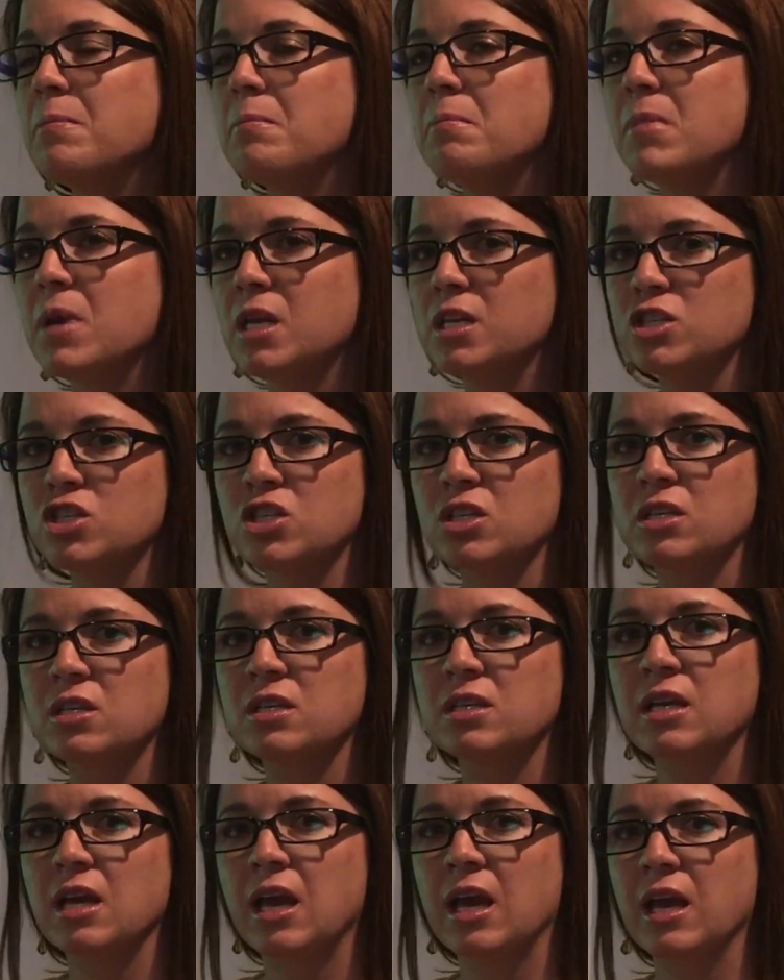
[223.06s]

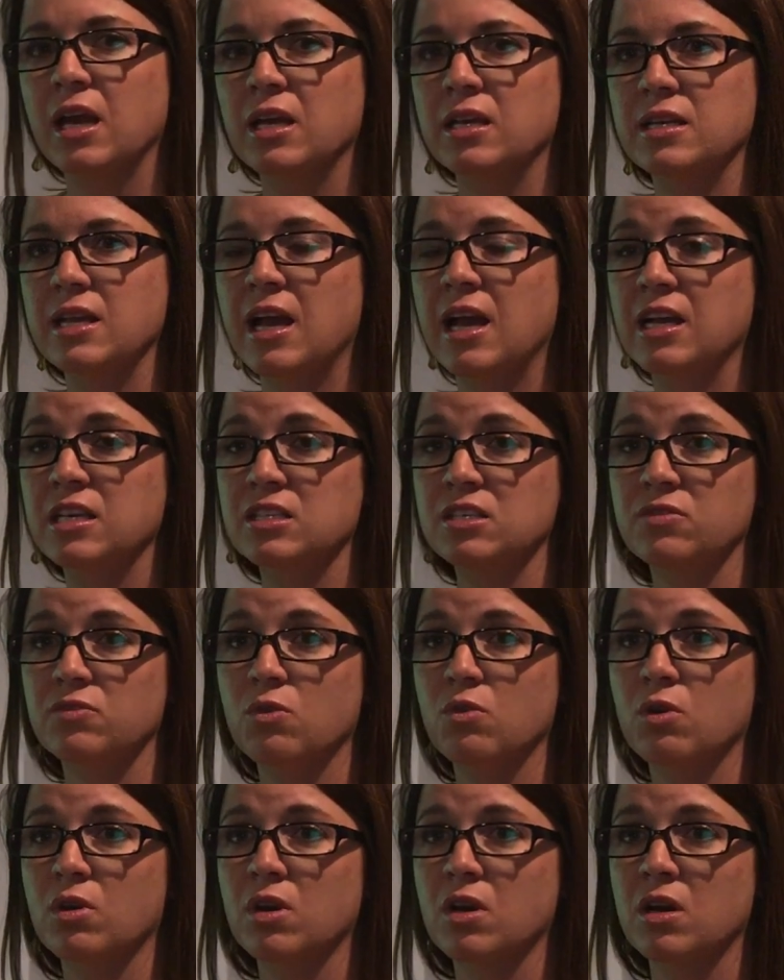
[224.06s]
mentioned and asked
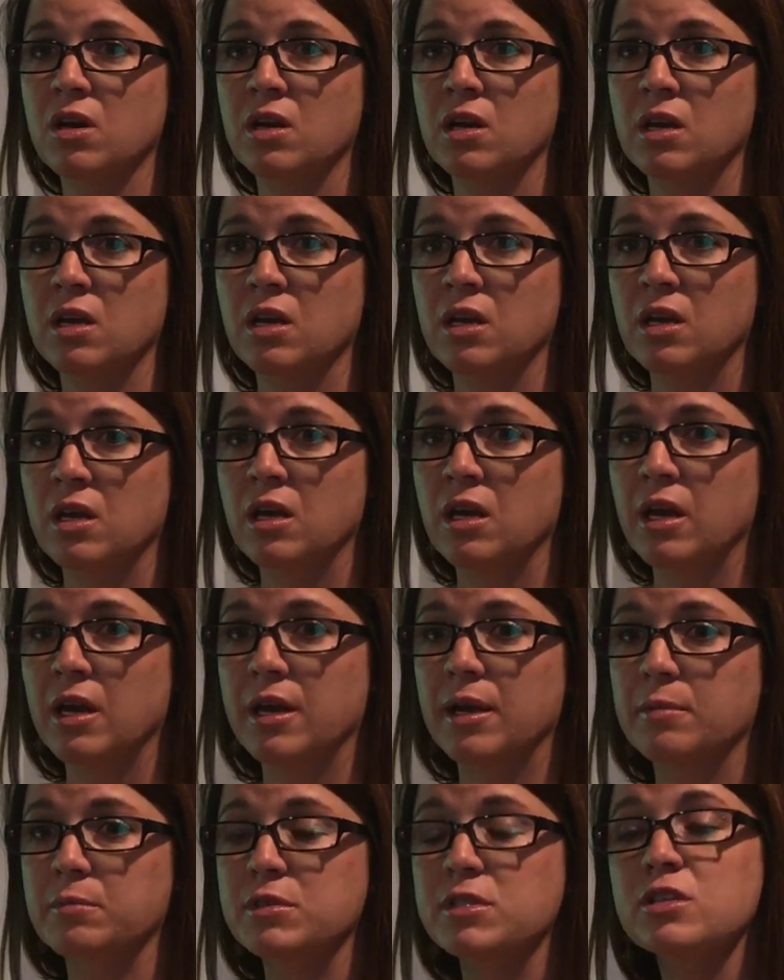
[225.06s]
for
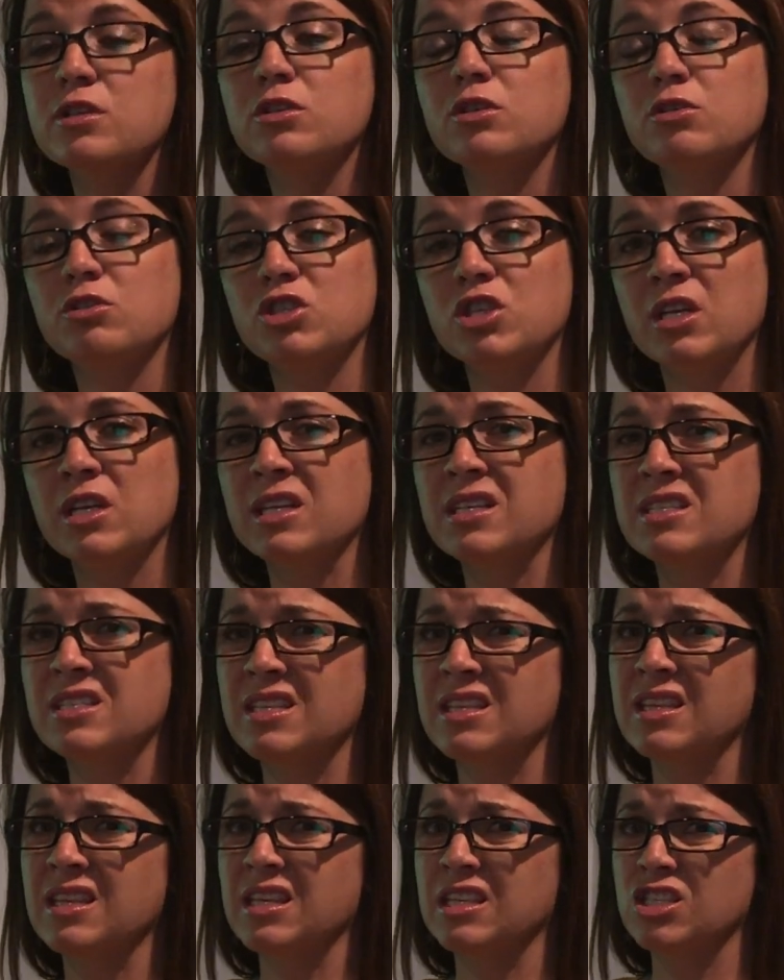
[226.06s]
solution
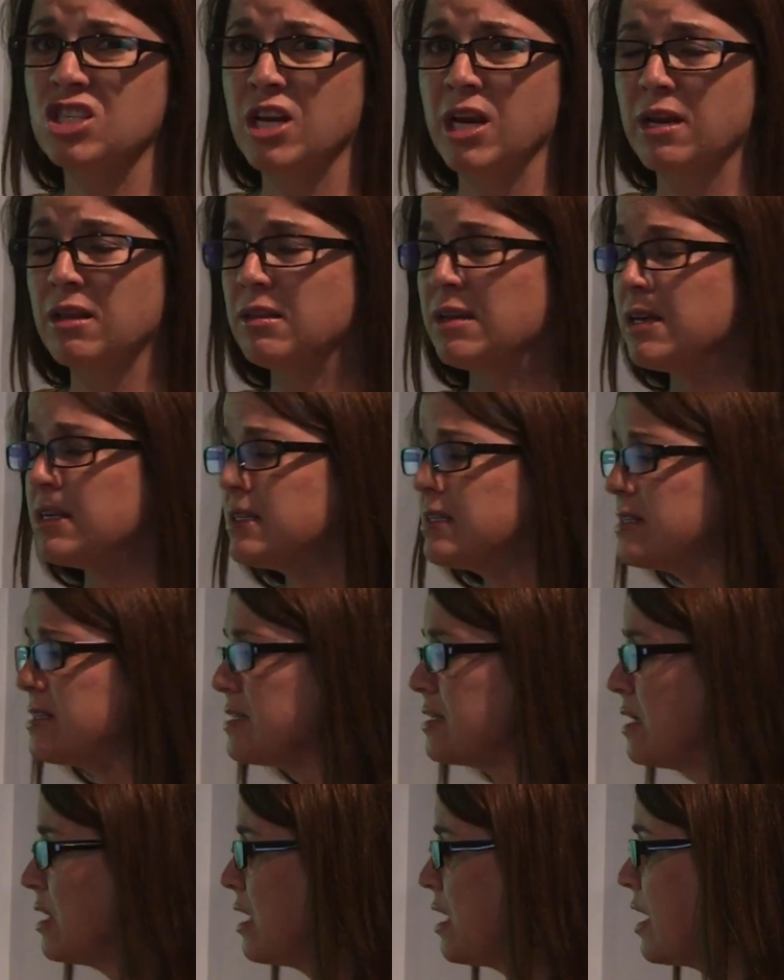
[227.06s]
is the
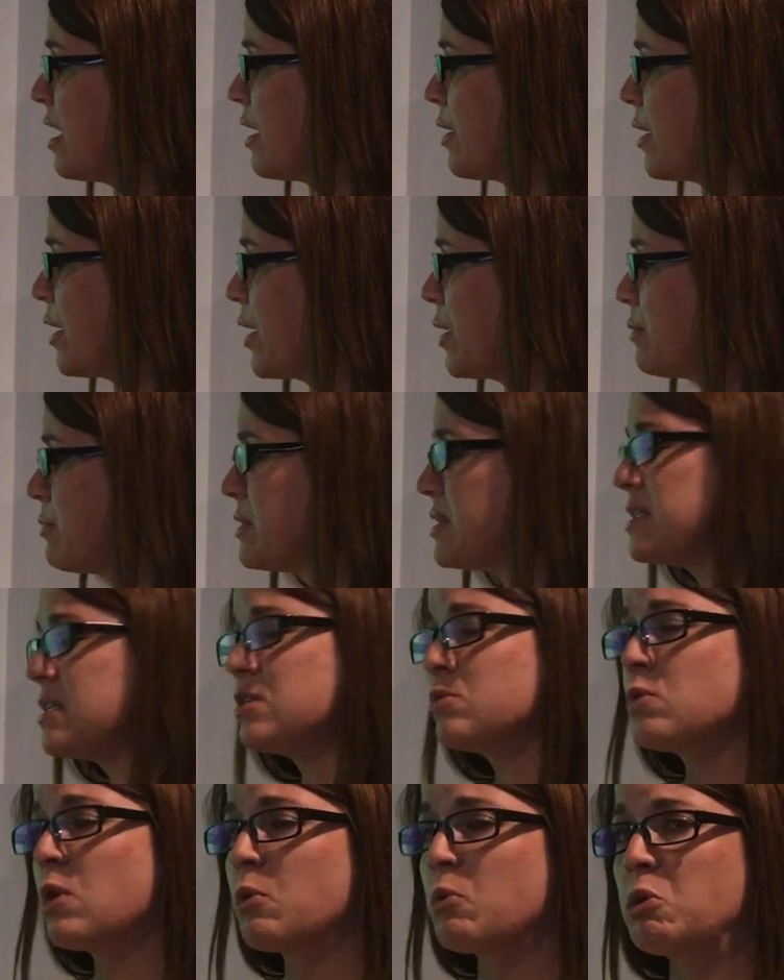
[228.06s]
checklist. This
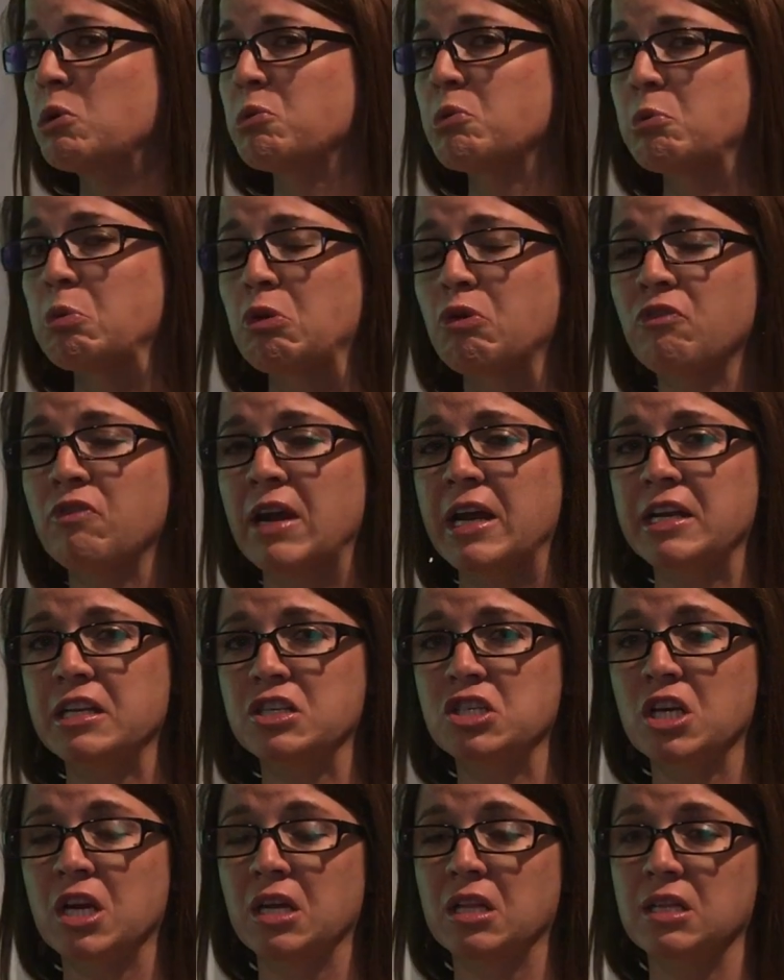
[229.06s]
is where we would provide a
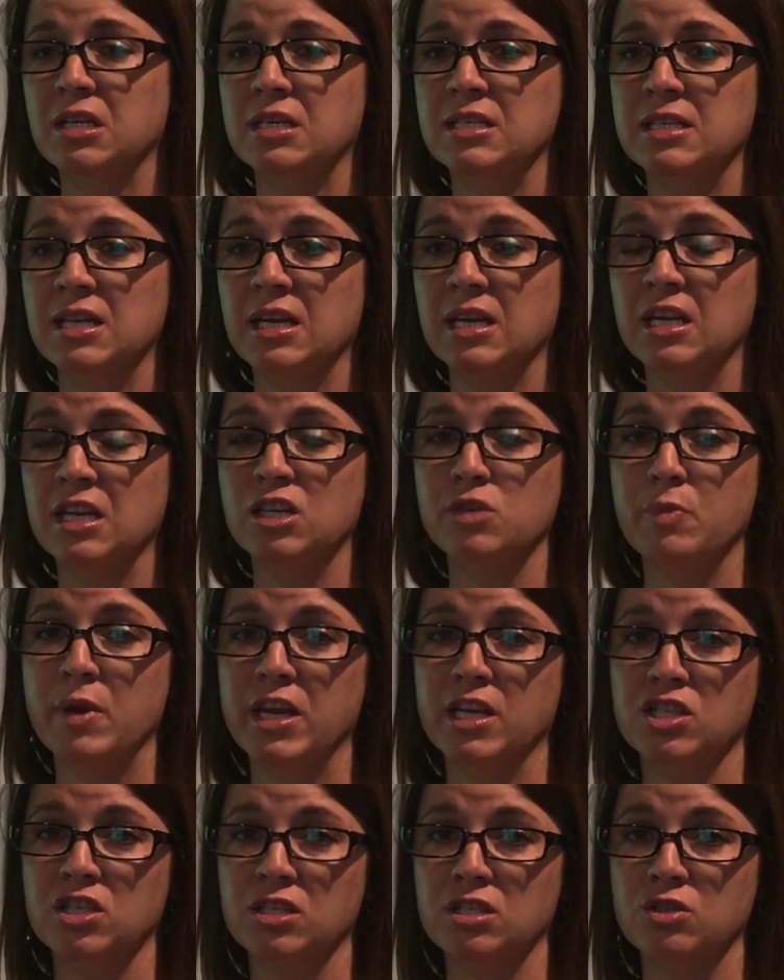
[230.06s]
checklist in each
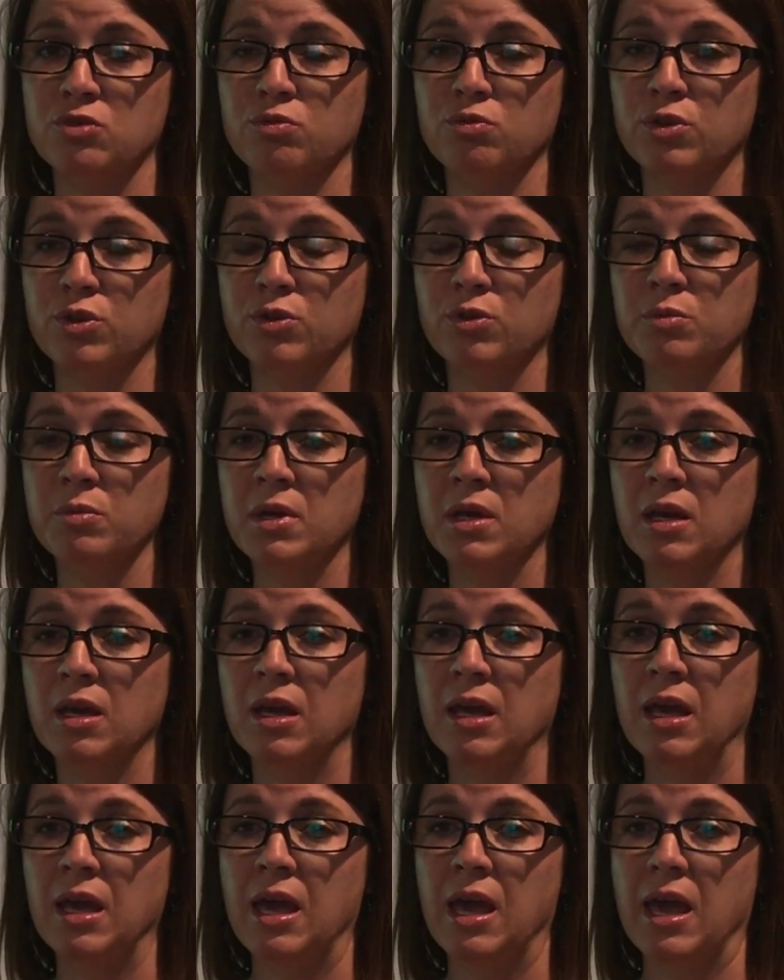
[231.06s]
patient's room,
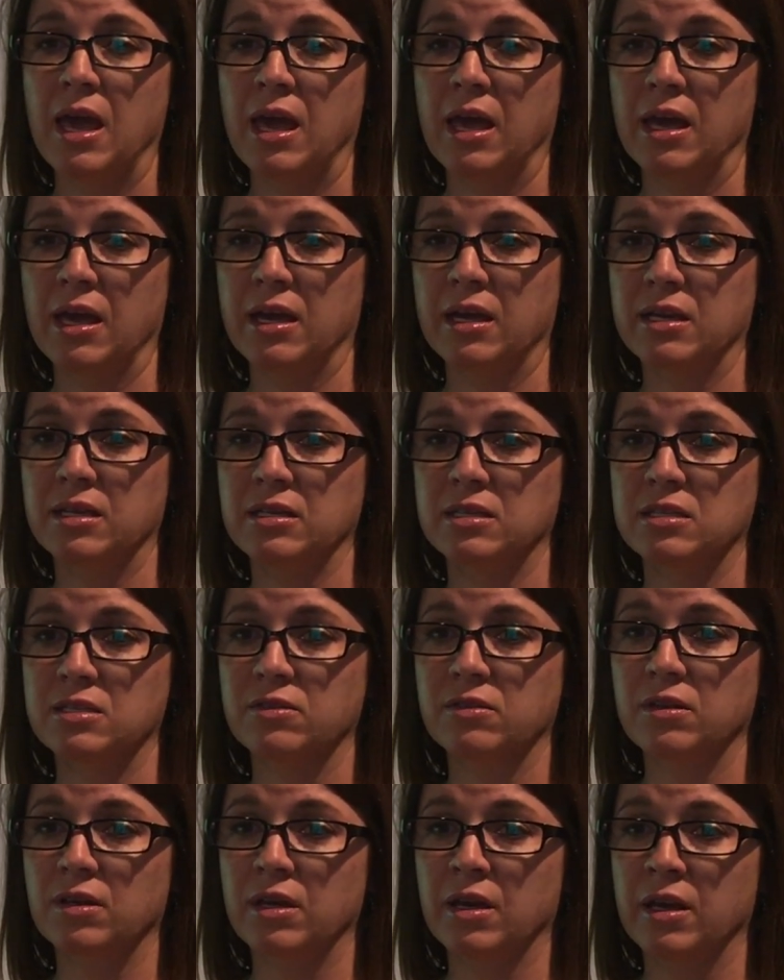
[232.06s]

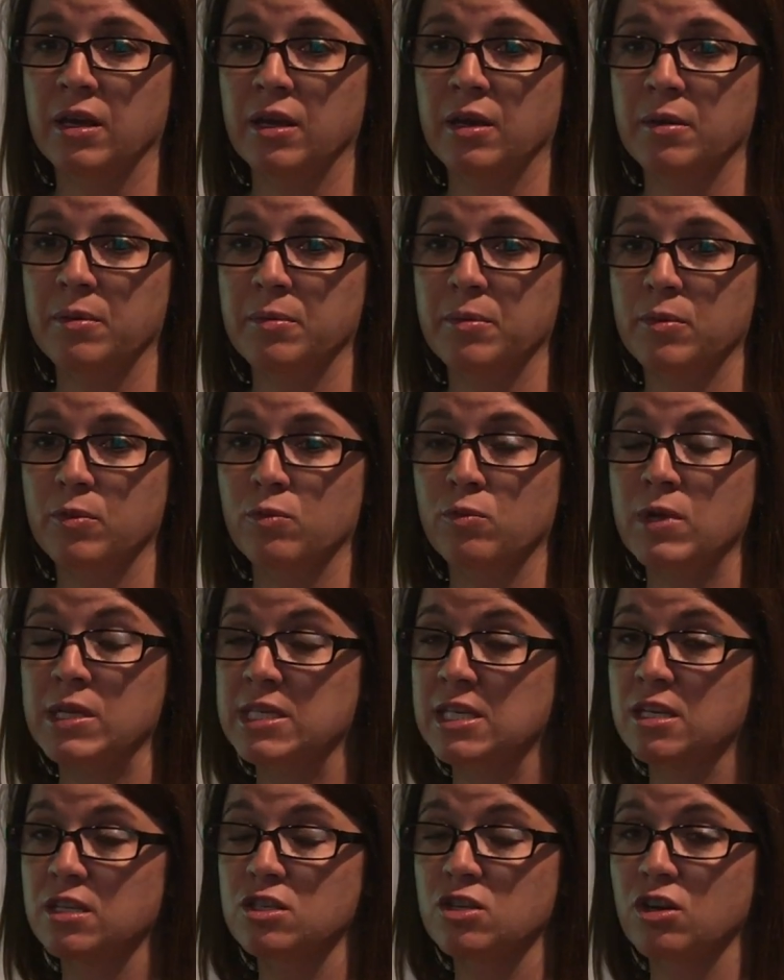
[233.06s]
and
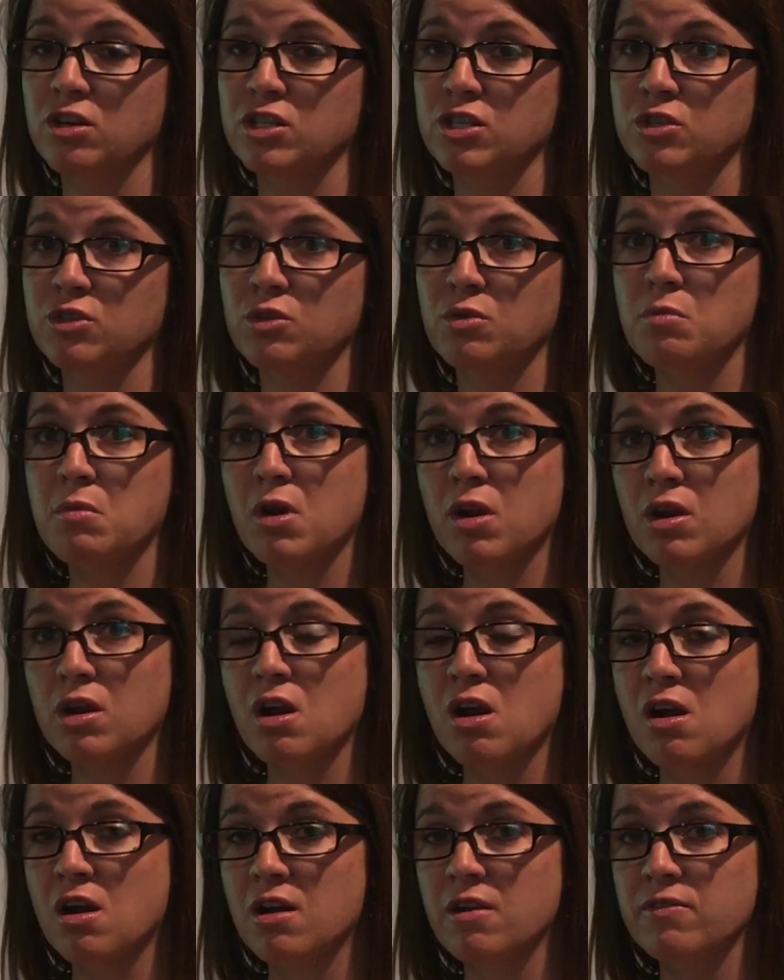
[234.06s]
residents are to
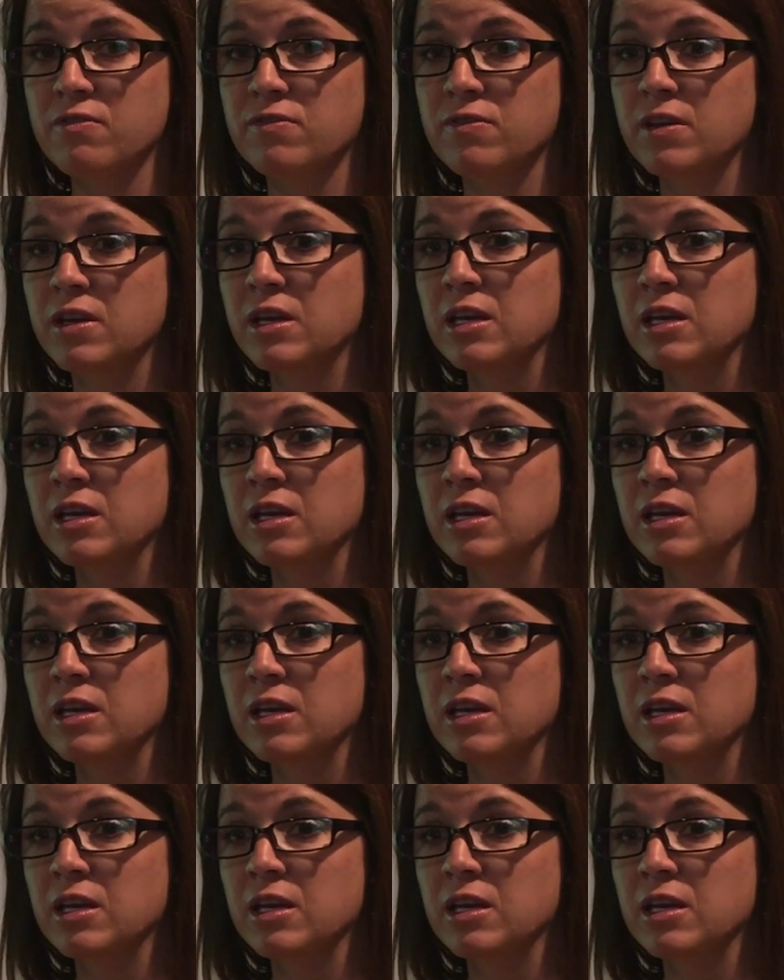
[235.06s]
mark off